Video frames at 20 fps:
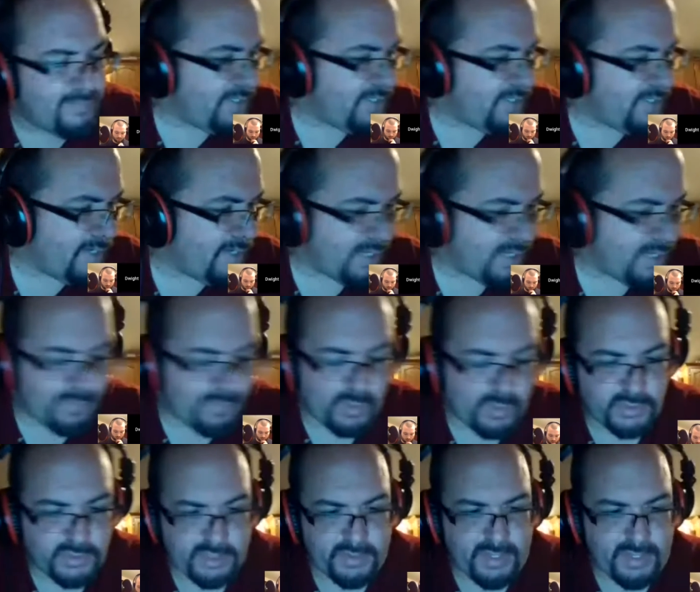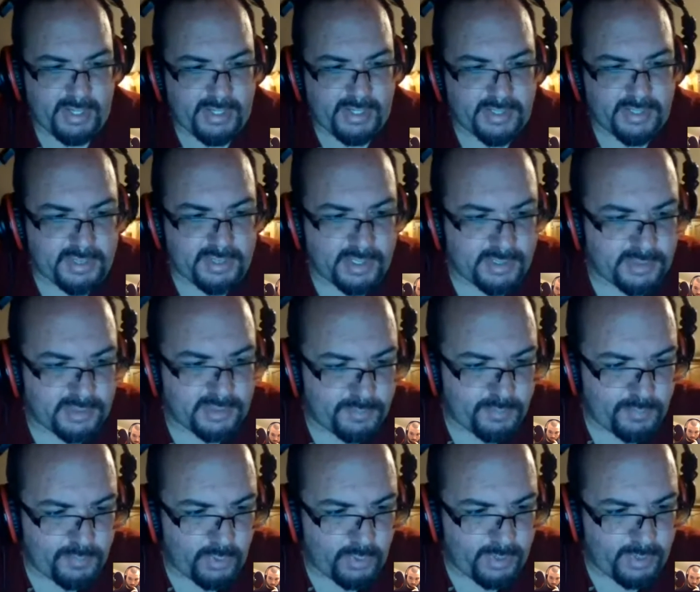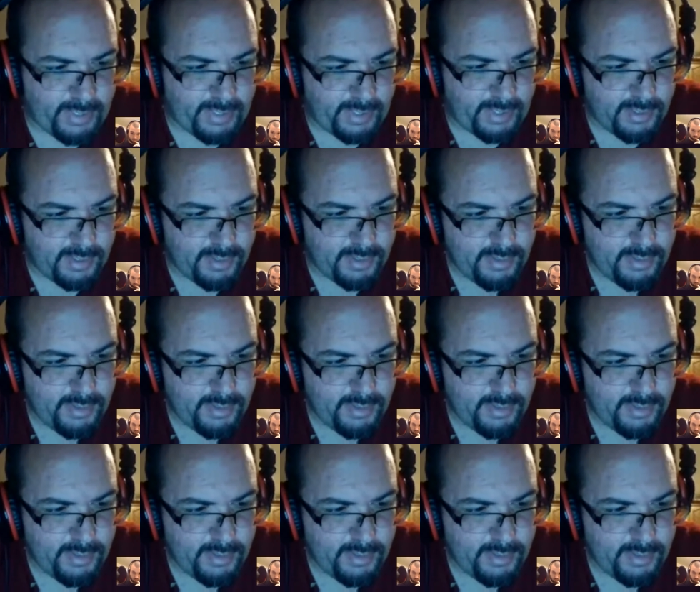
Nick Bosa thing is pretty.